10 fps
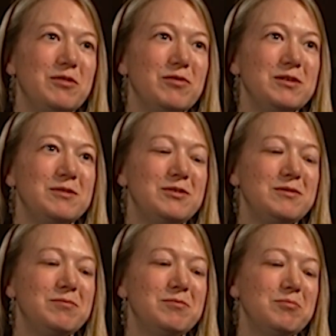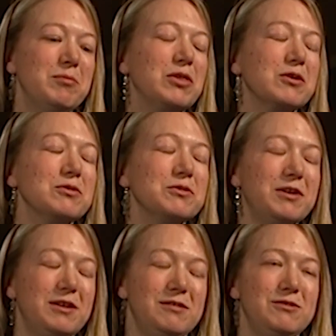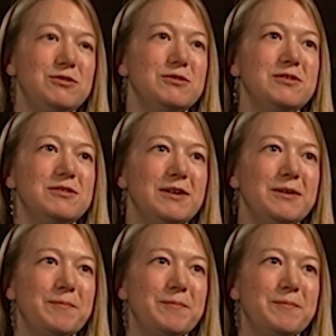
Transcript: the mythical tales, you could say.